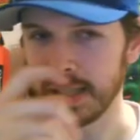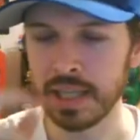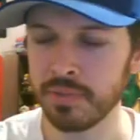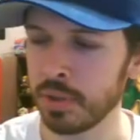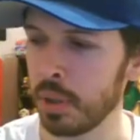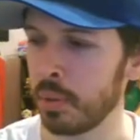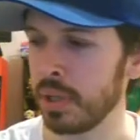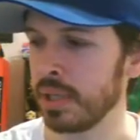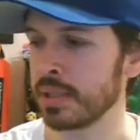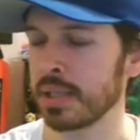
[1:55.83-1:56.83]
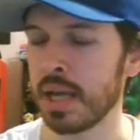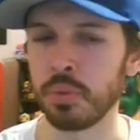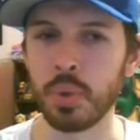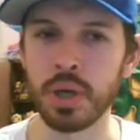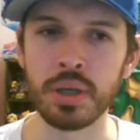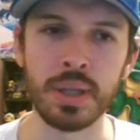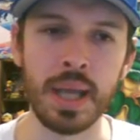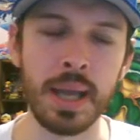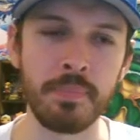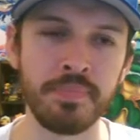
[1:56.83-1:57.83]
even though it is kind of weird
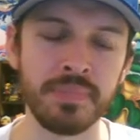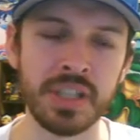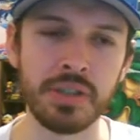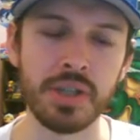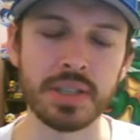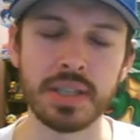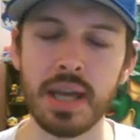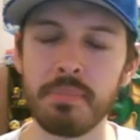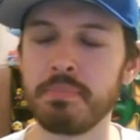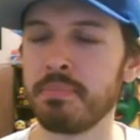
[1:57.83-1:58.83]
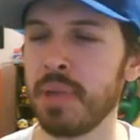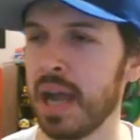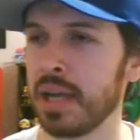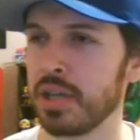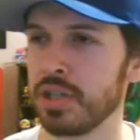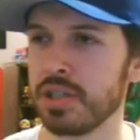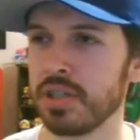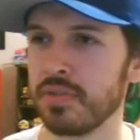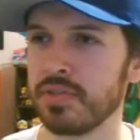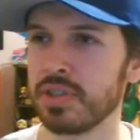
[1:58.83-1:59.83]
that you just get packages
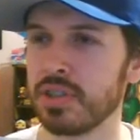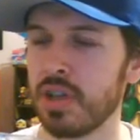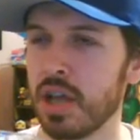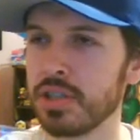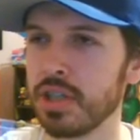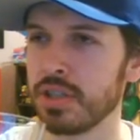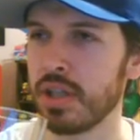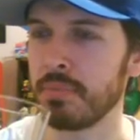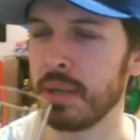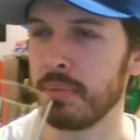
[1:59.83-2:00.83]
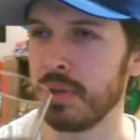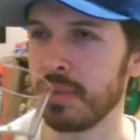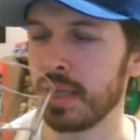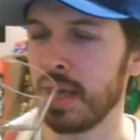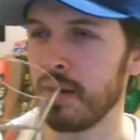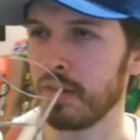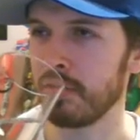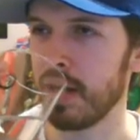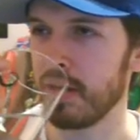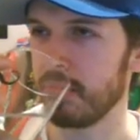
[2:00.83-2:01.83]
of sausage that people have been carrying
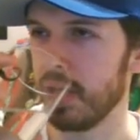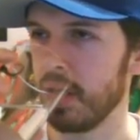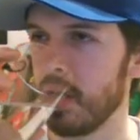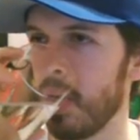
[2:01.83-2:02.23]
around, but